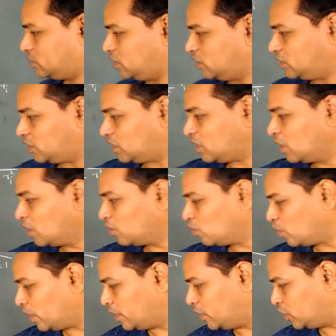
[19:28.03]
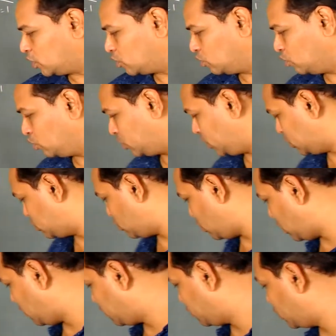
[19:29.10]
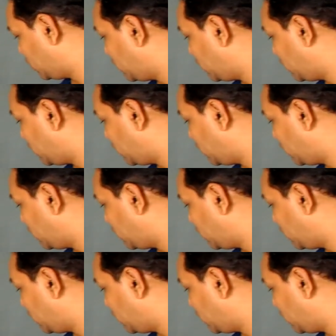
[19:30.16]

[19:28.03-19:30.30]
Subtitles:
See there 1, 2, 3, so on up